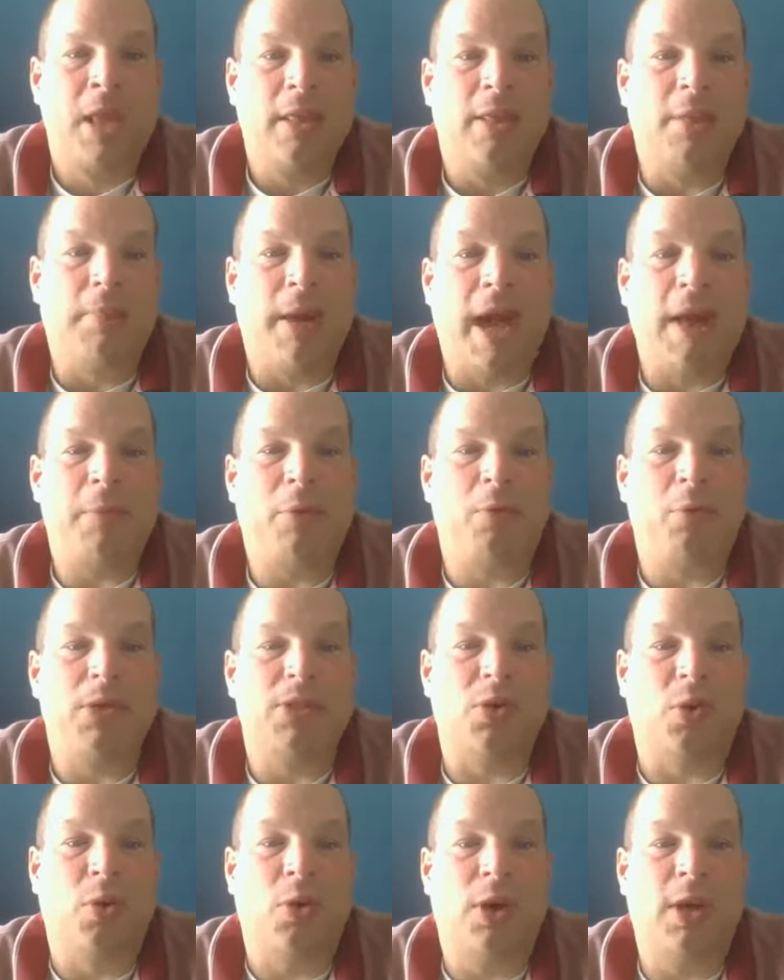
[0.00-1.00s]
The Bible
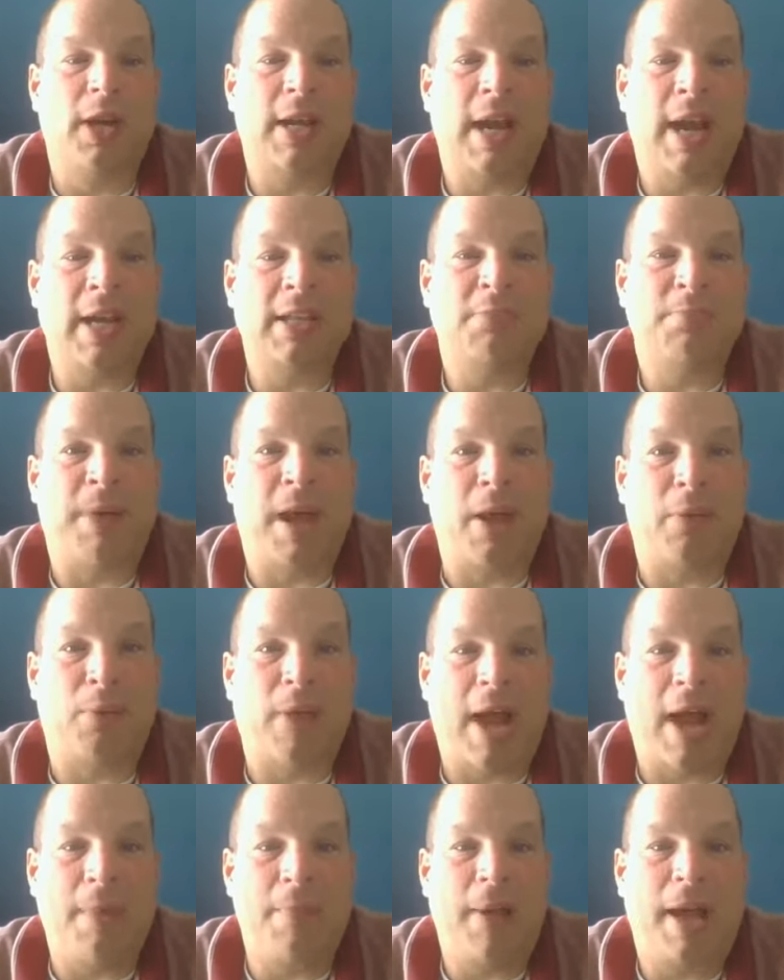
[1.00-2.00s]
was organized by
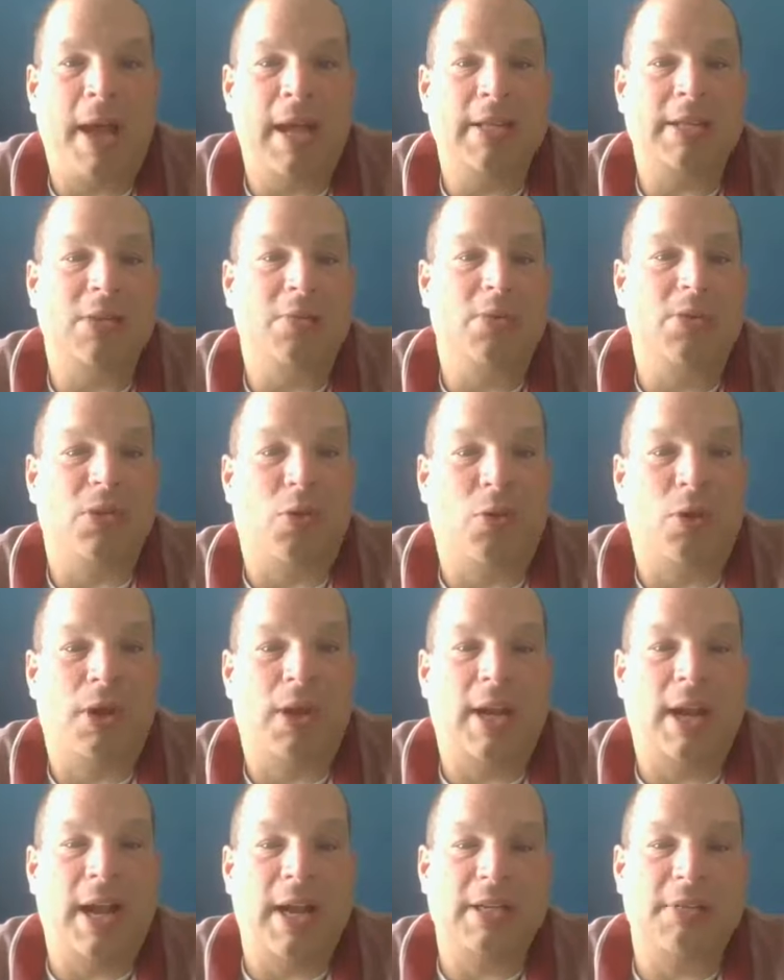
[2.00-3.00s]
rabbis. It was
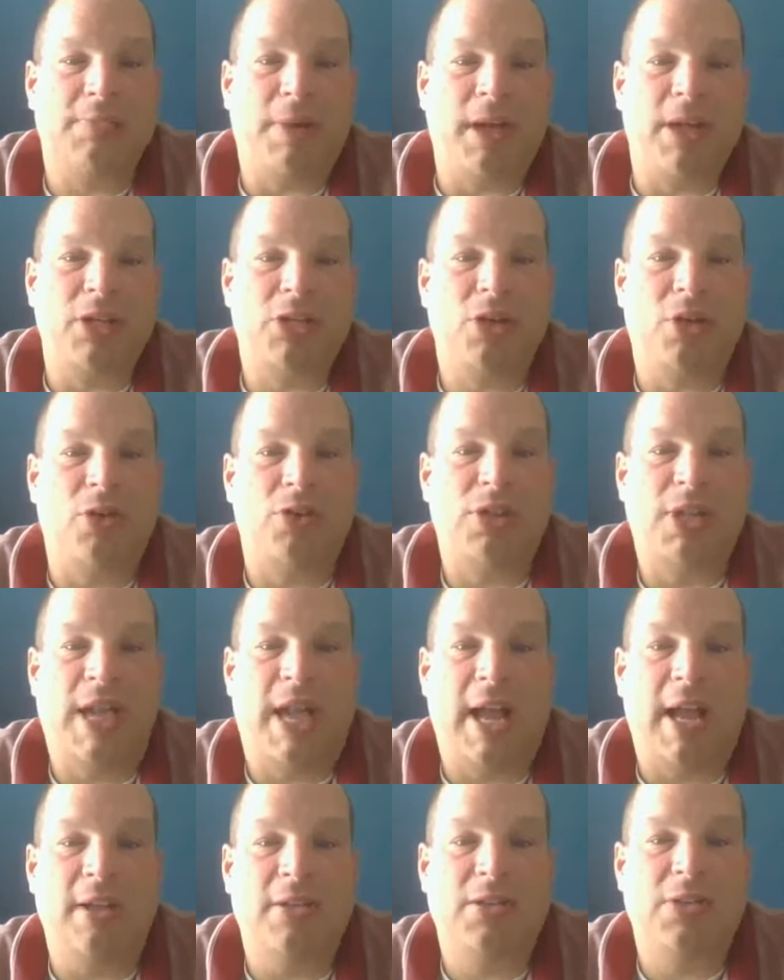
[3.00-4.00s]
organized by church
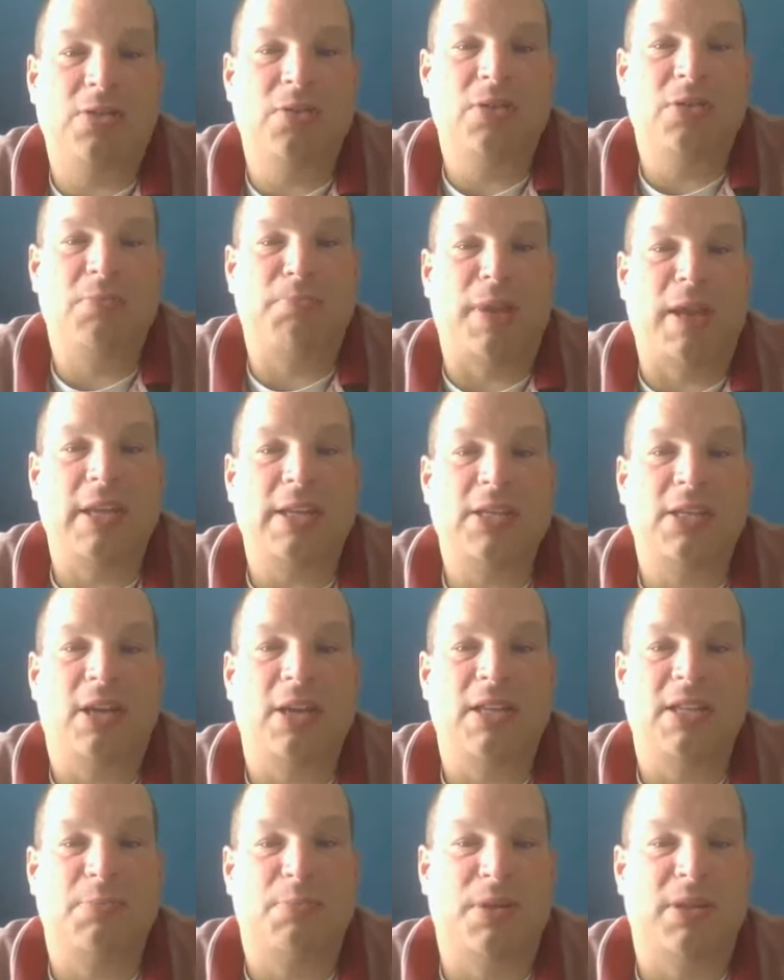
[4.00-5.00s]
councils based
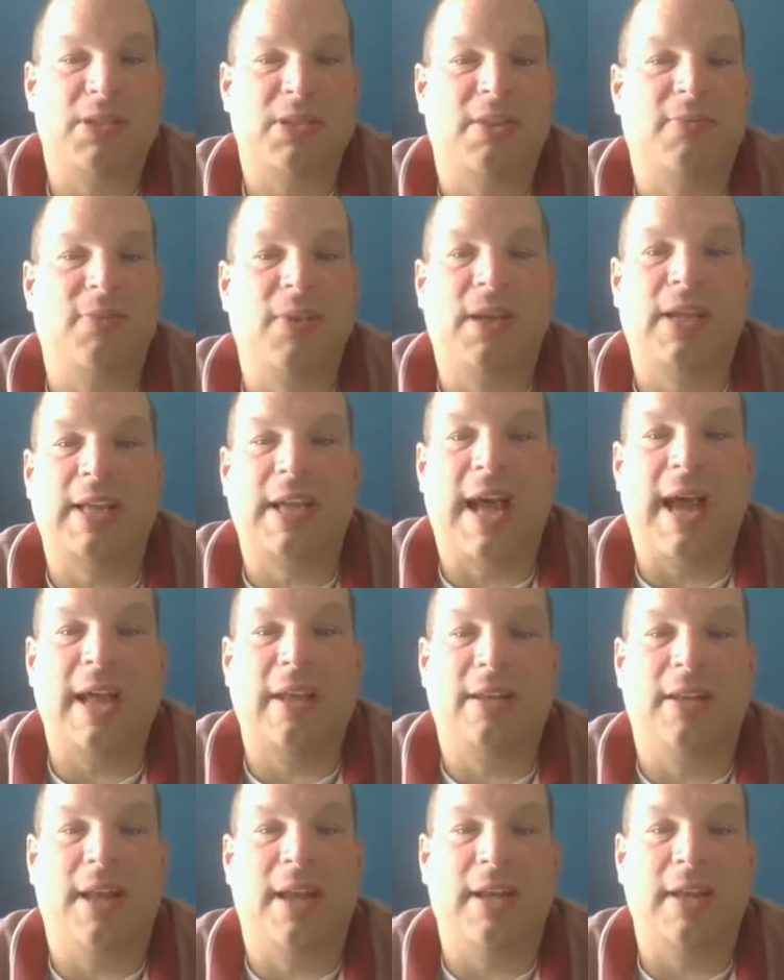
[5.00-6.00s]
on specific
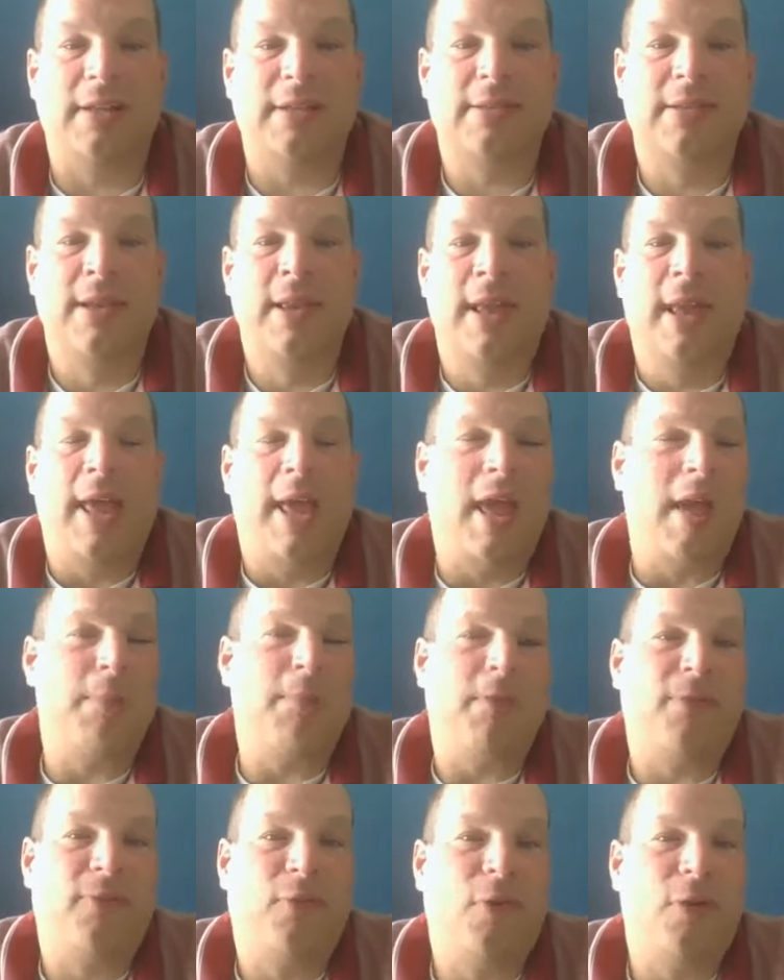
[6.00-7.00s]
guidelines. And
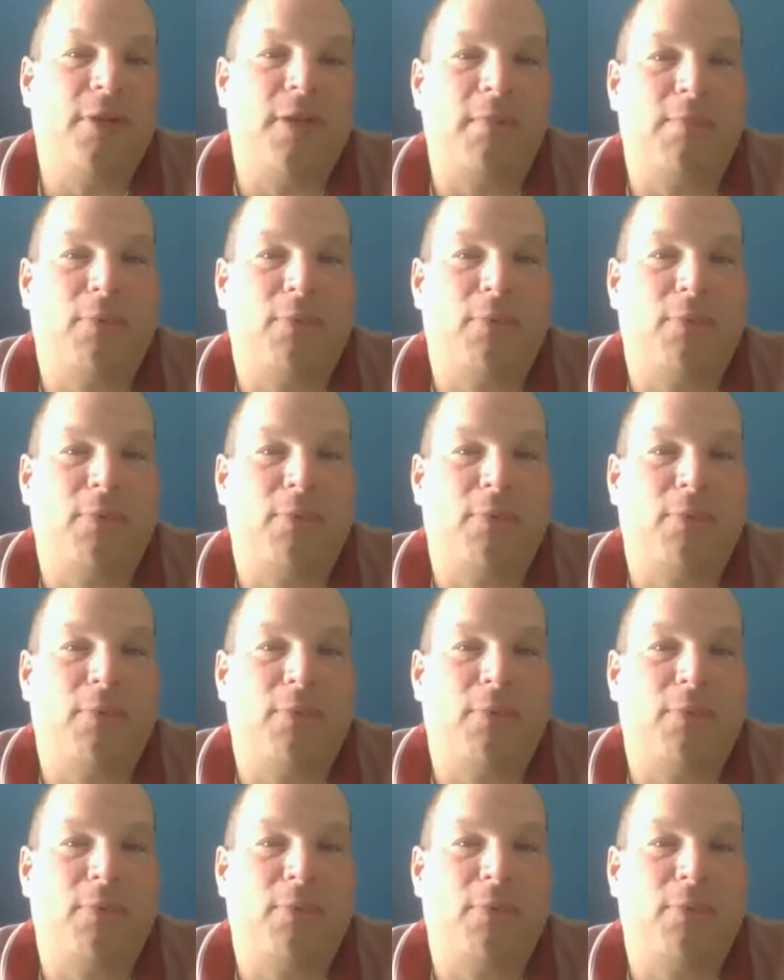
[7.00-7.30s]
before the